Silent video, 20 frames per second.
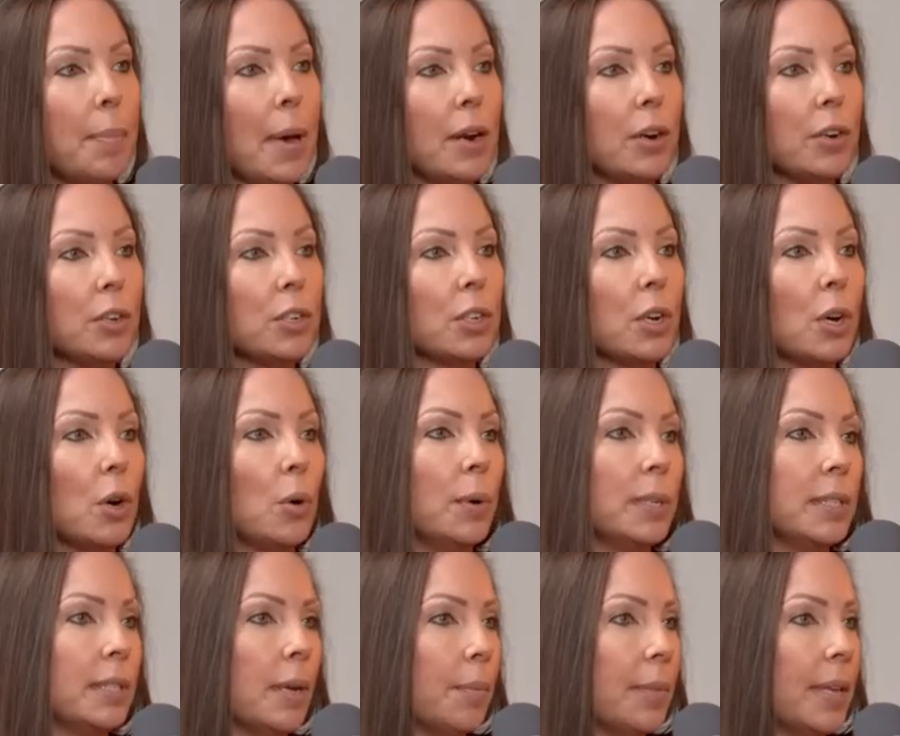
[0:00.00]
better to go
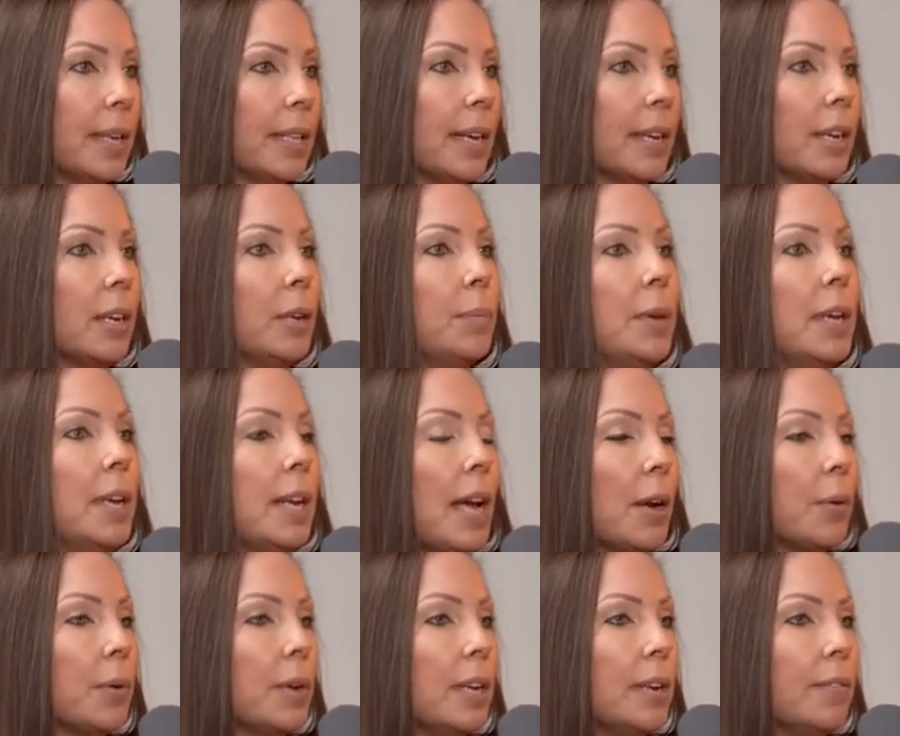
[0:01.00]
with something that could be an
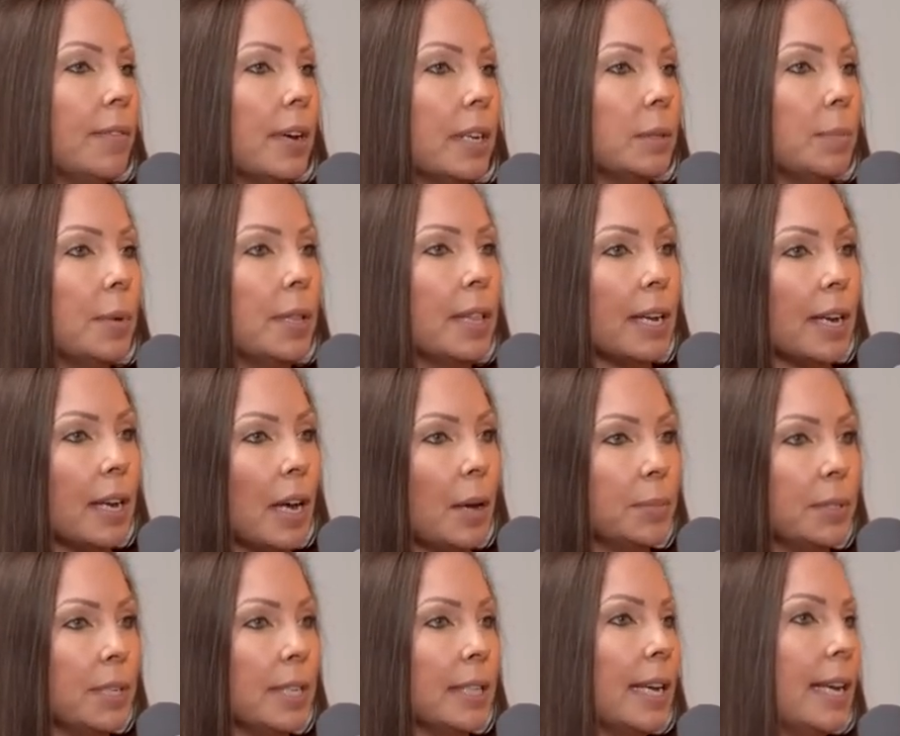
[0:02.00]
equity investment that
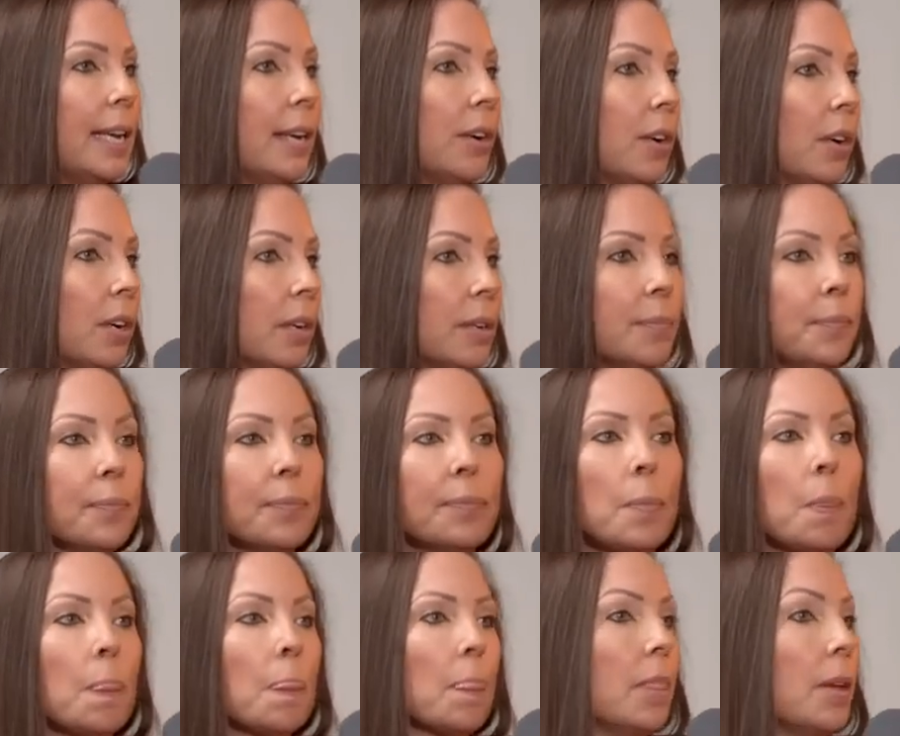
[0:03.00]
comes in later.
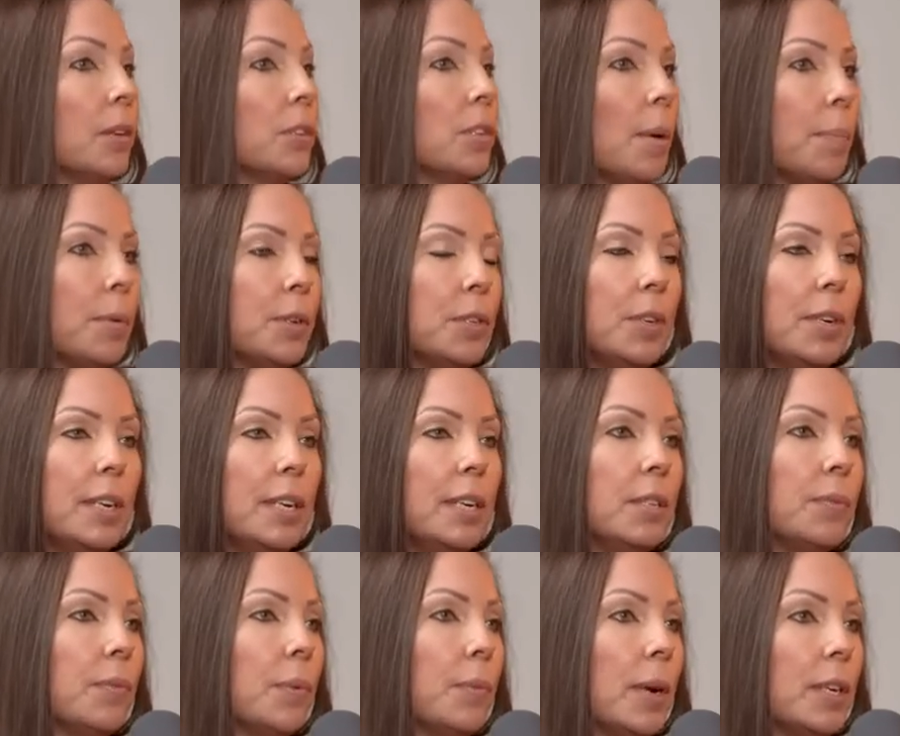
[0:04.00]
There's
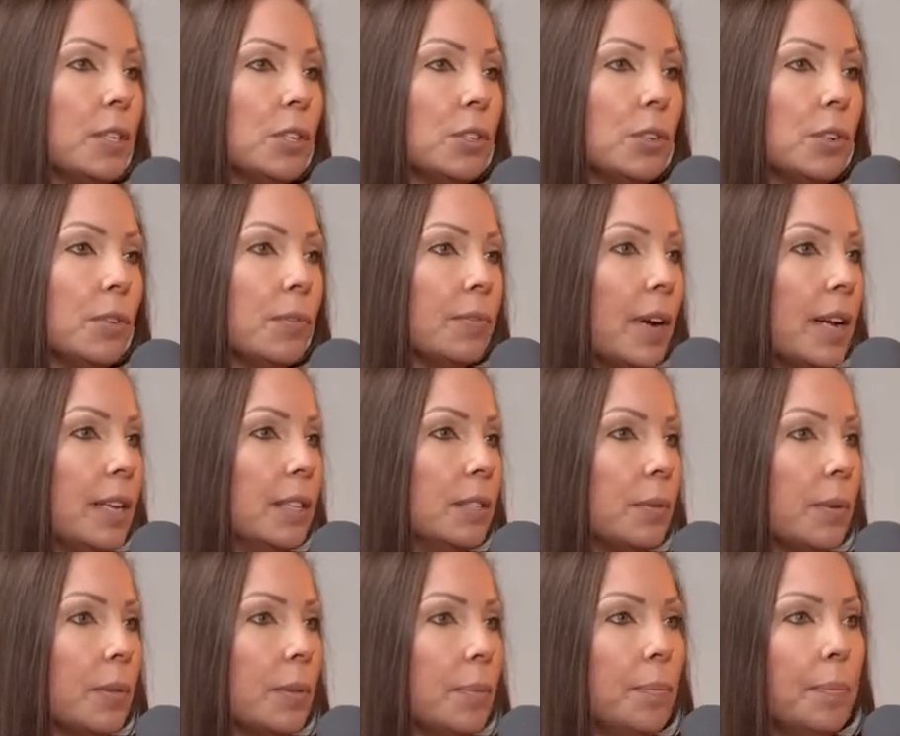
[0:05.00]
opportunities for registered funds
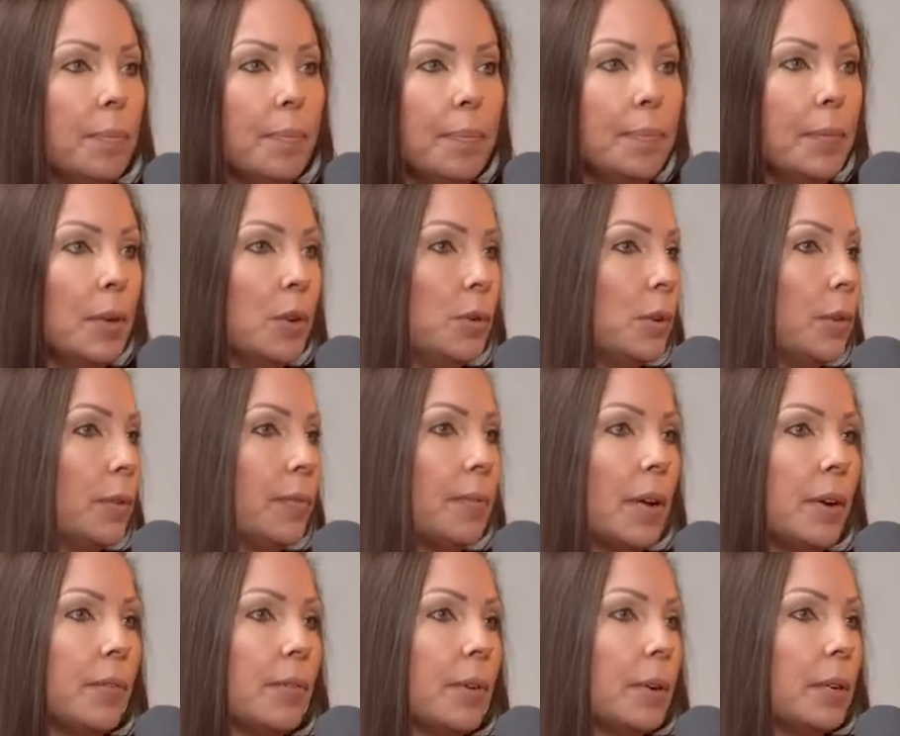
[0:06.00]
with mutual
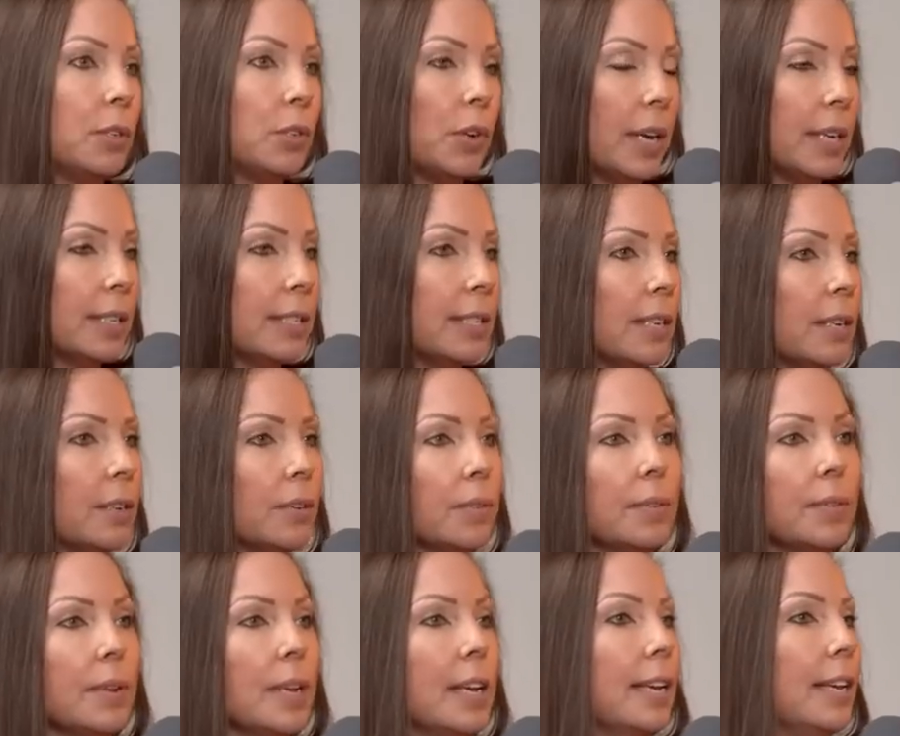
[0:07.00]
fund trusts
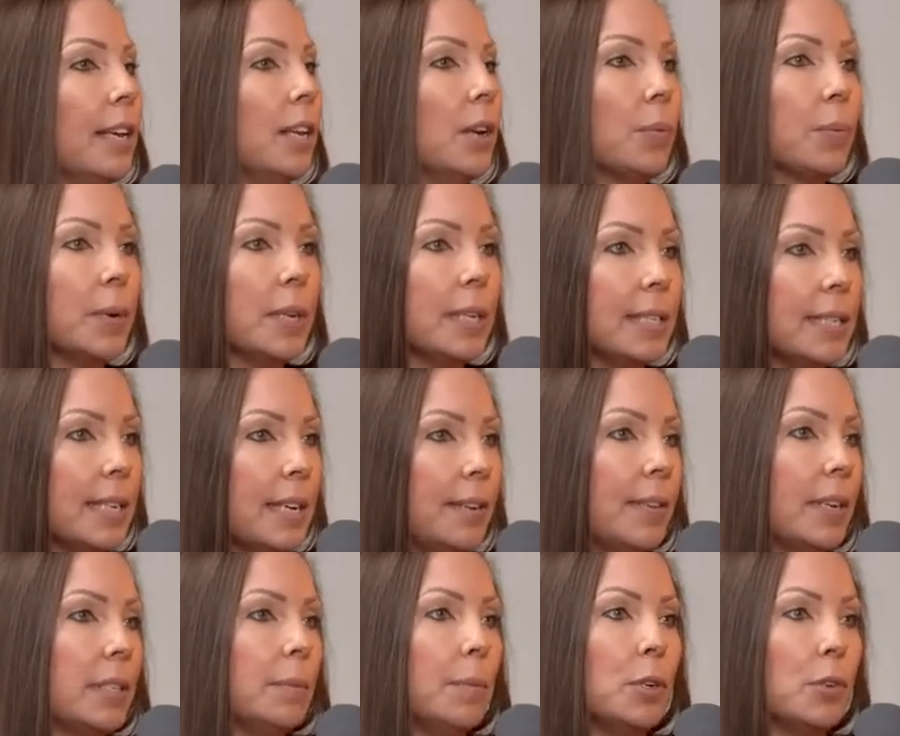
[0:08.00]
and, real estate
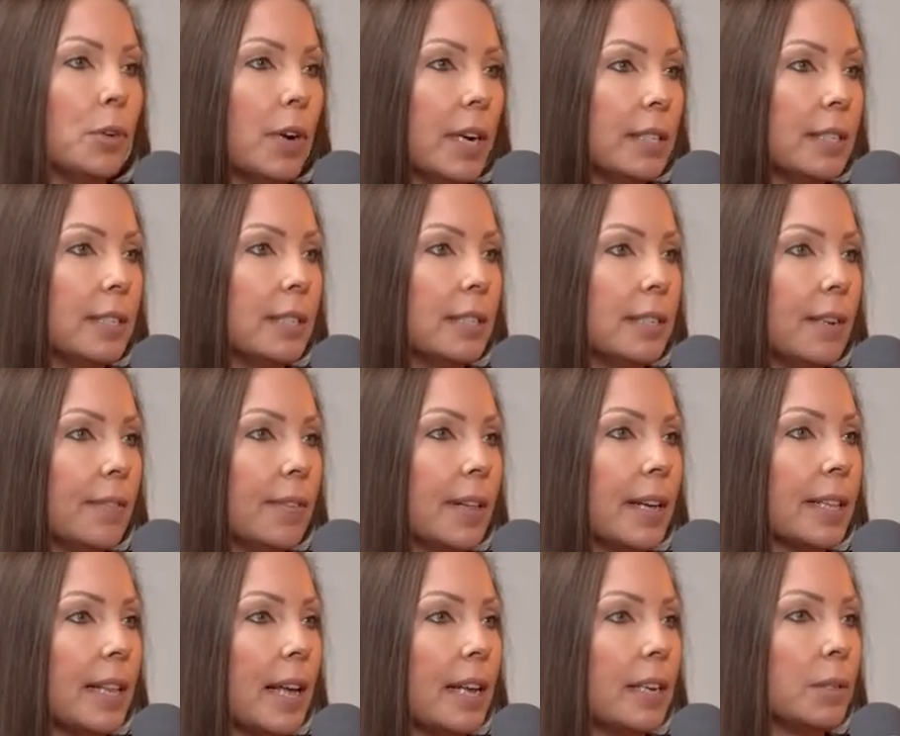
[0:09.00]
investment trusts and stuff
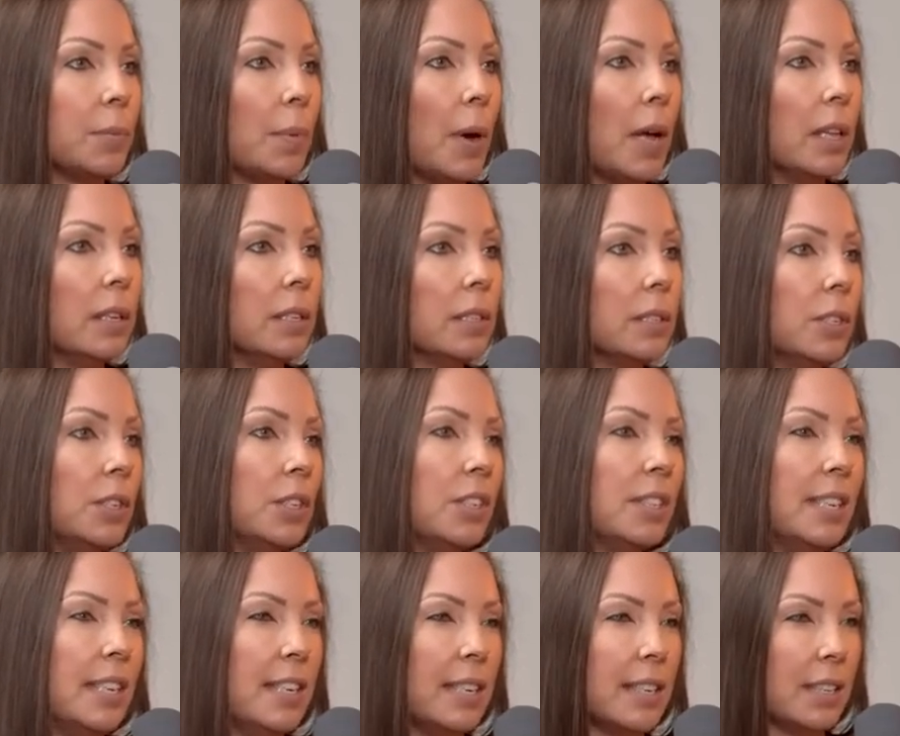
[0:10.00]
like that as well. So you
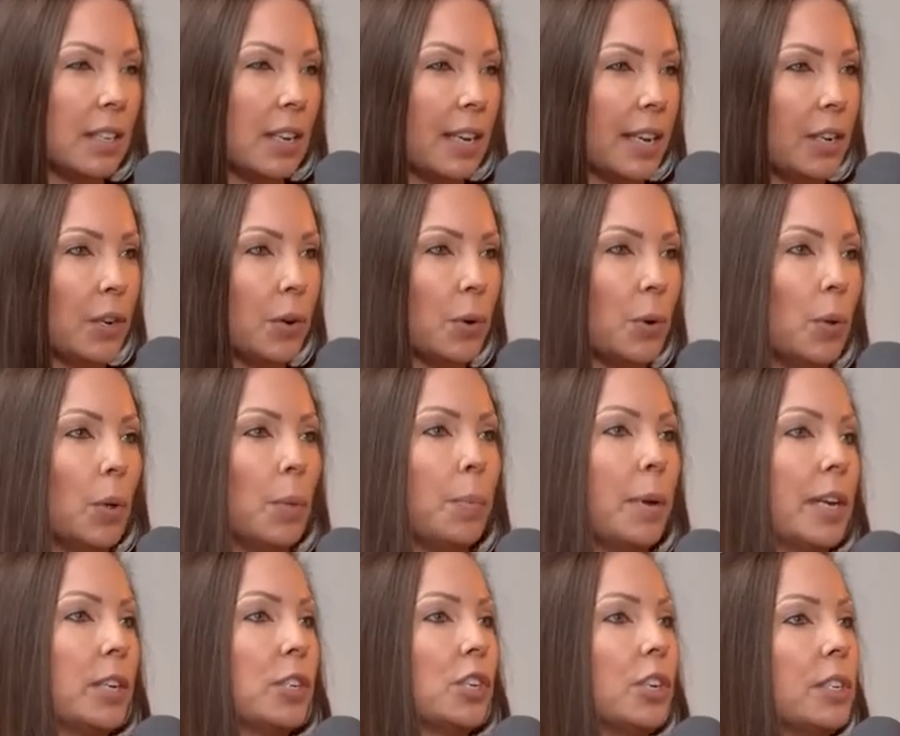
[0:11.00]
just need to look at your whole
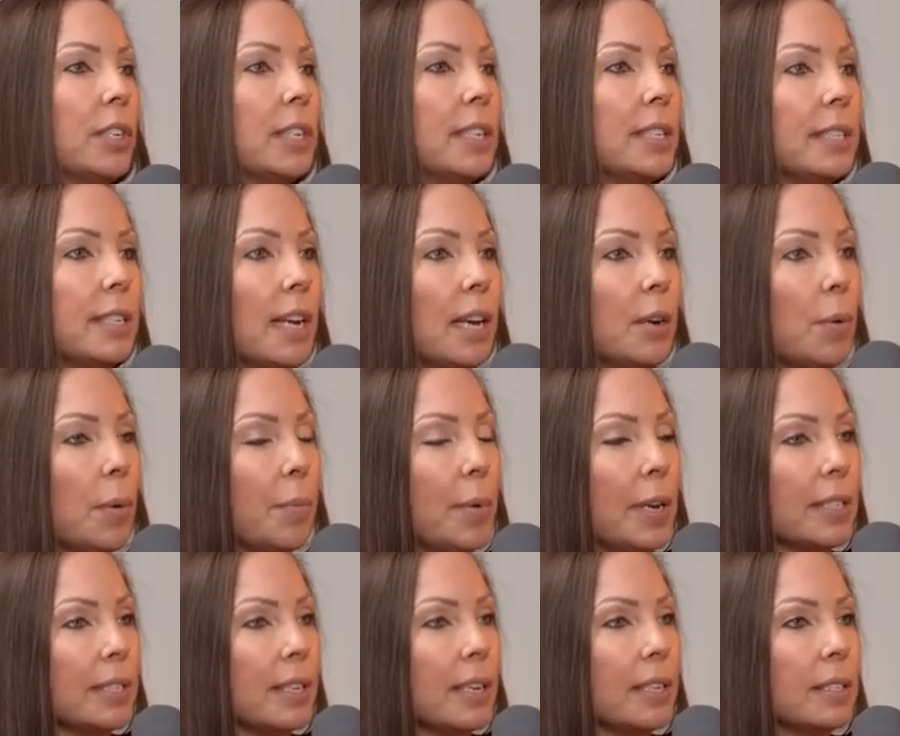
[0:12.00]
picture to decide what
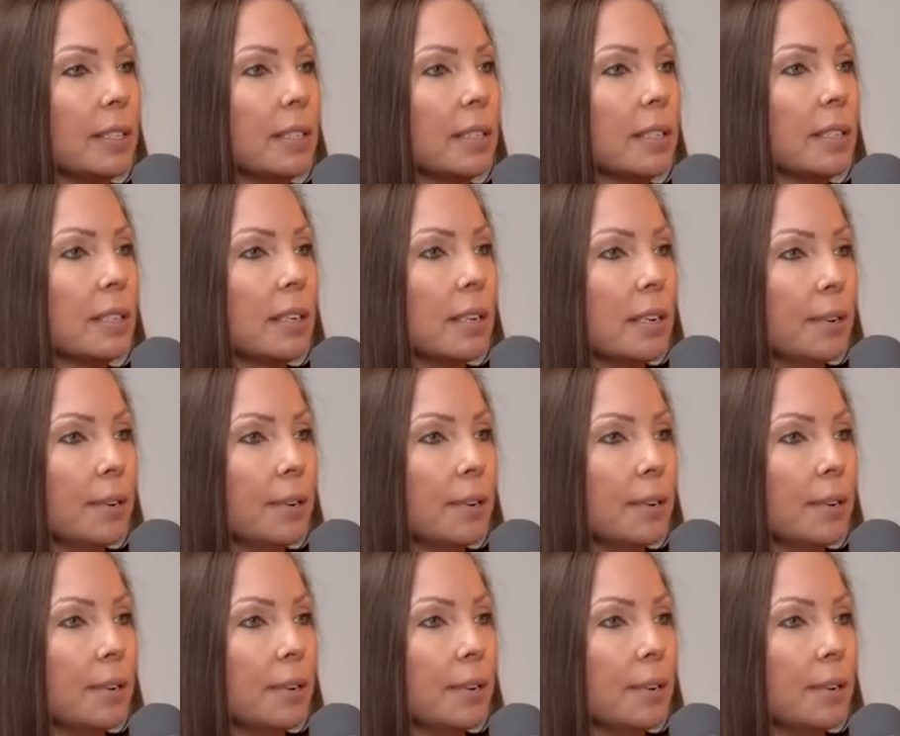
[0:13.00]
makes sense.